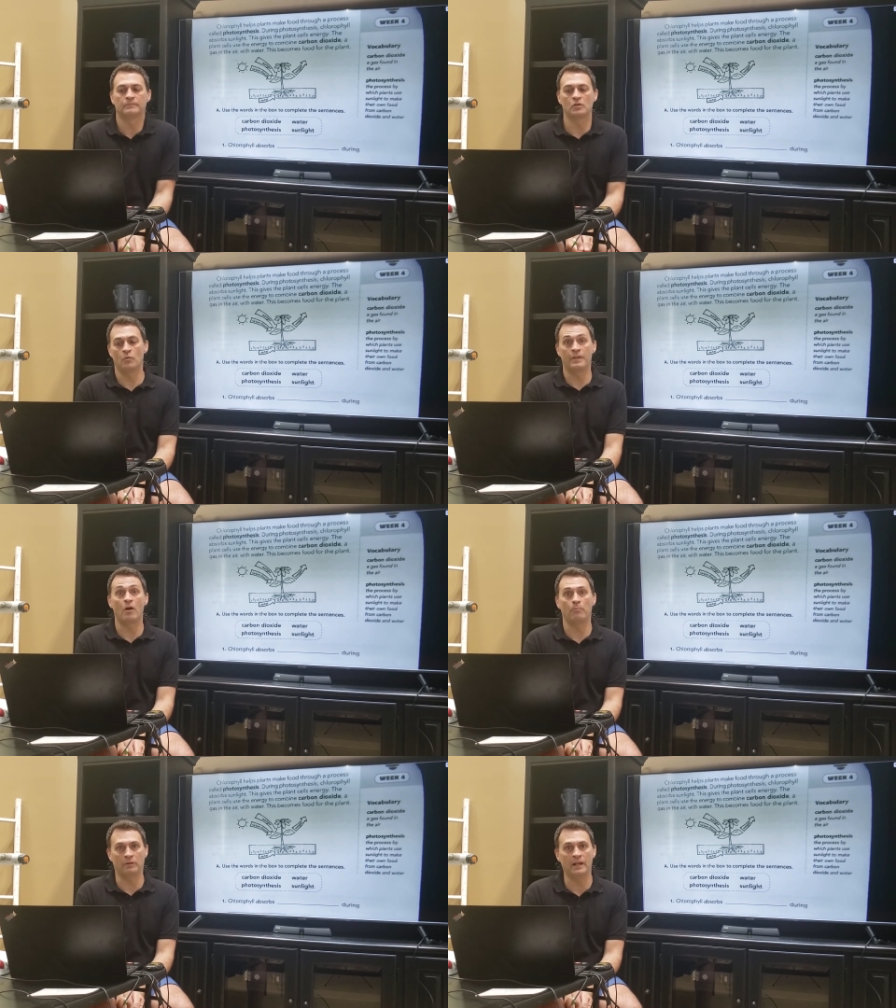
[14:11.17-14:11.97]
So
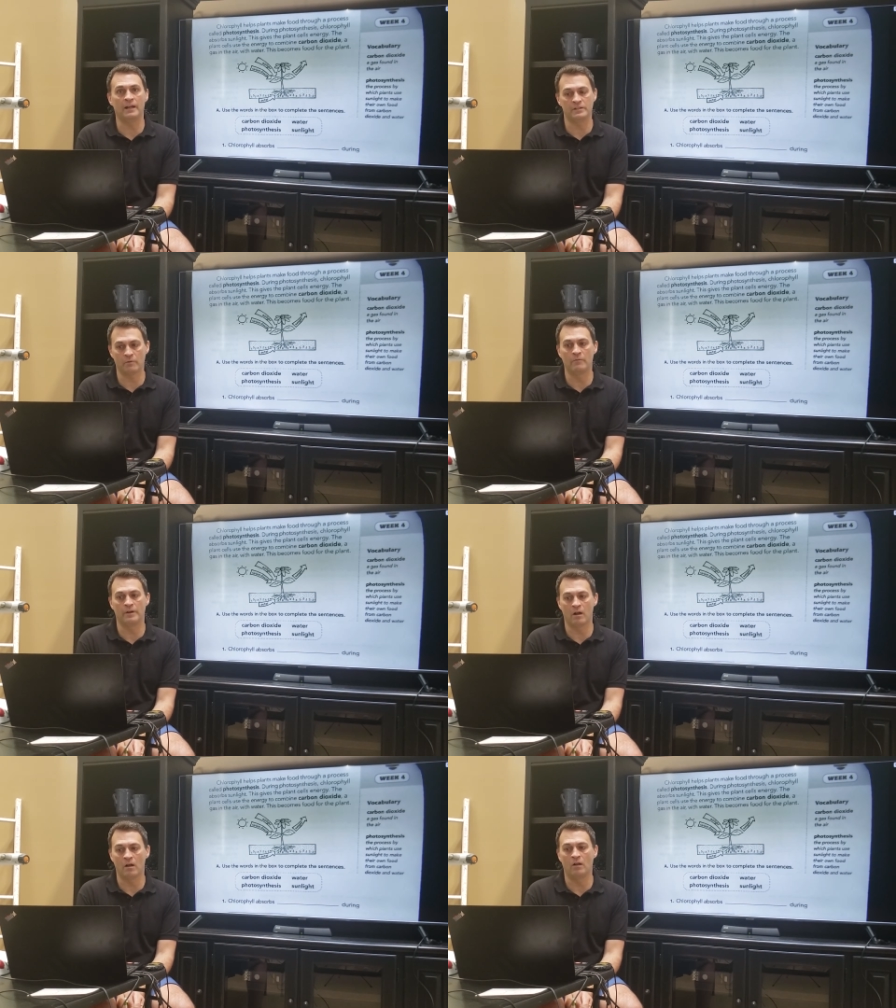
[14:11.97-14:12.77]
without plants, we would
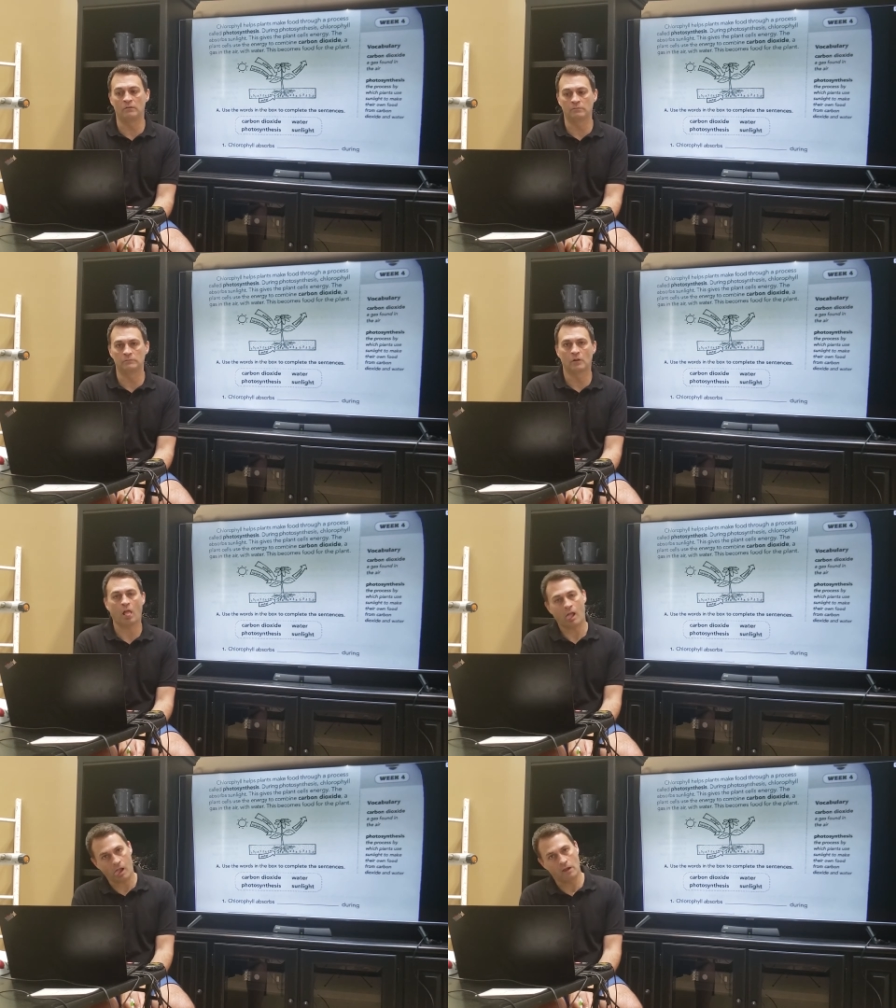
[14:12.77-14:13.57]
all
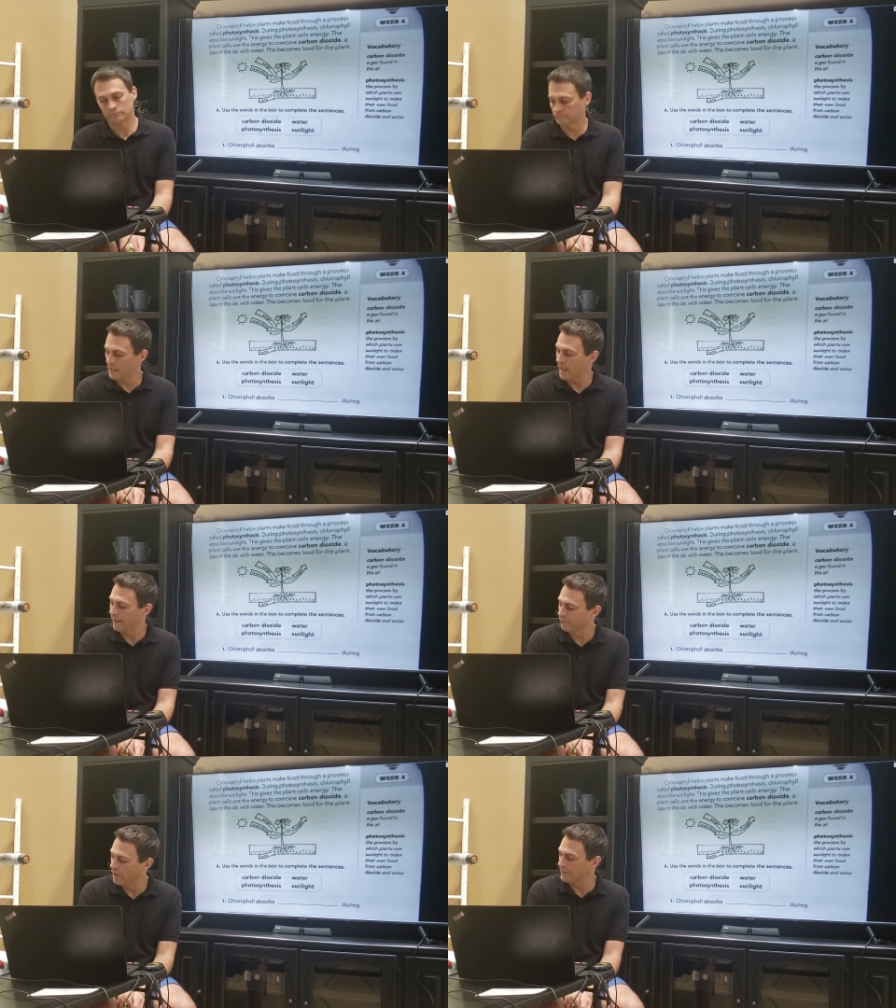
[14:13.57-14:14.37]

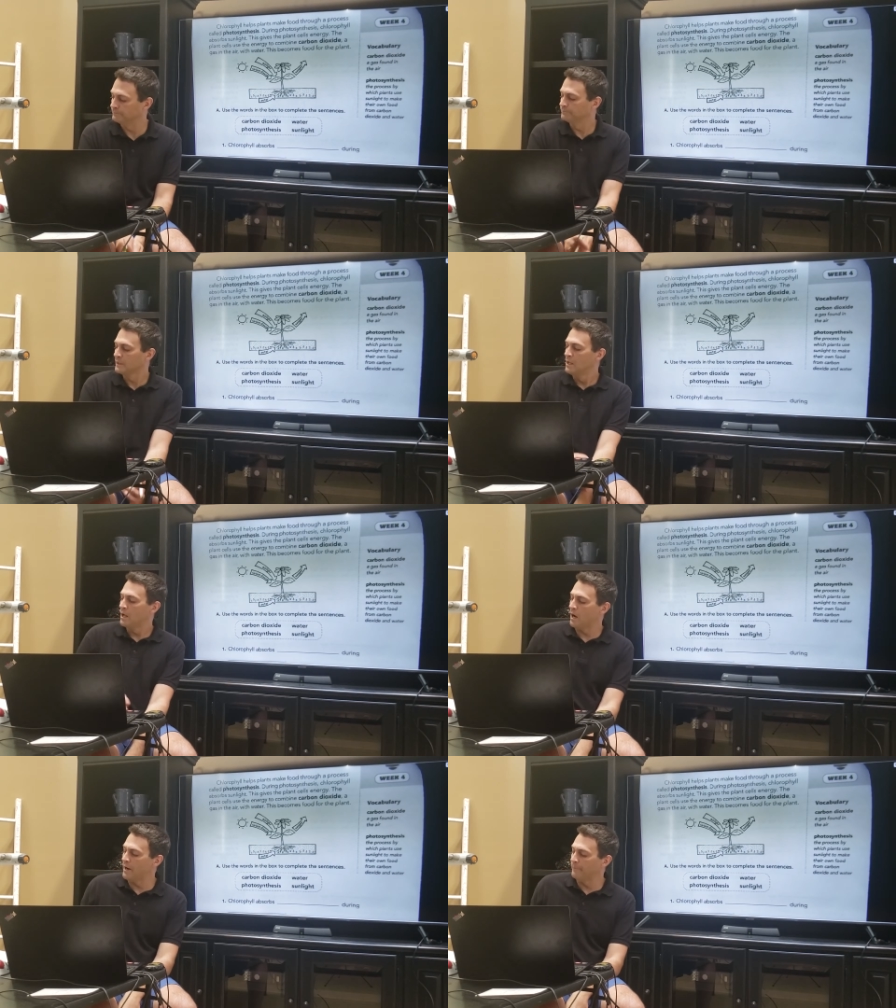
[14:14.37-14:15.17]
die, right?
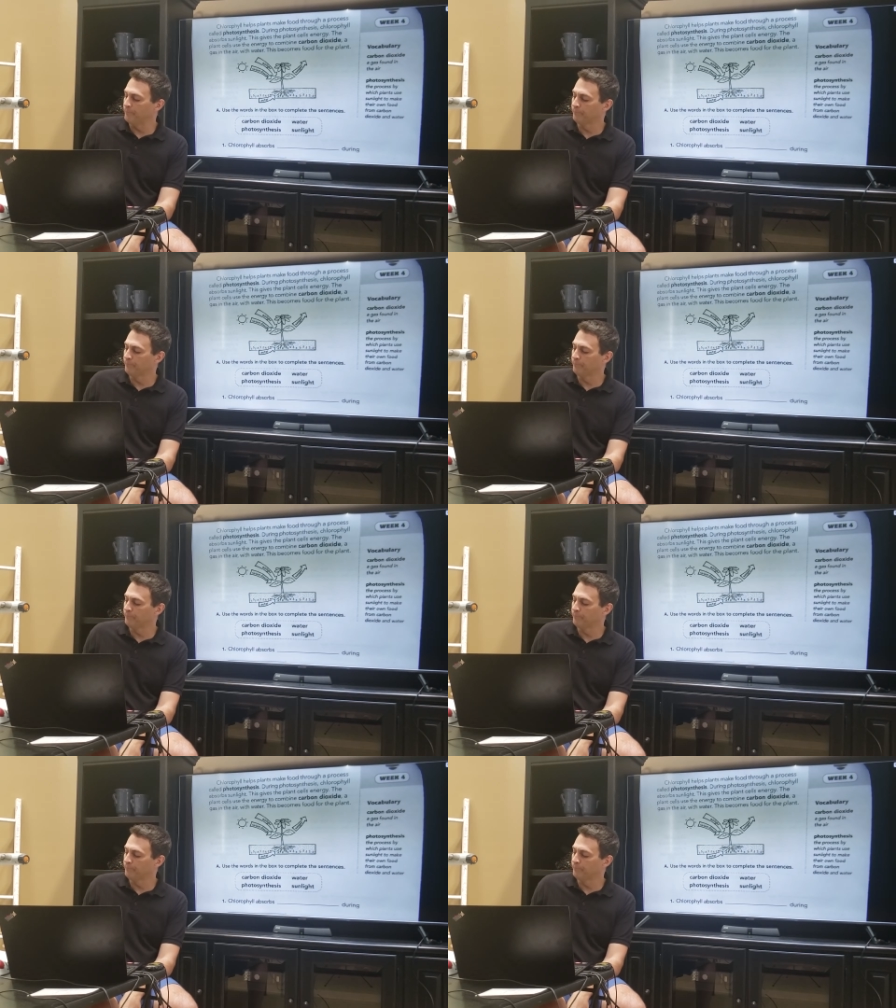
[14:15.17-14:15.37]
All right.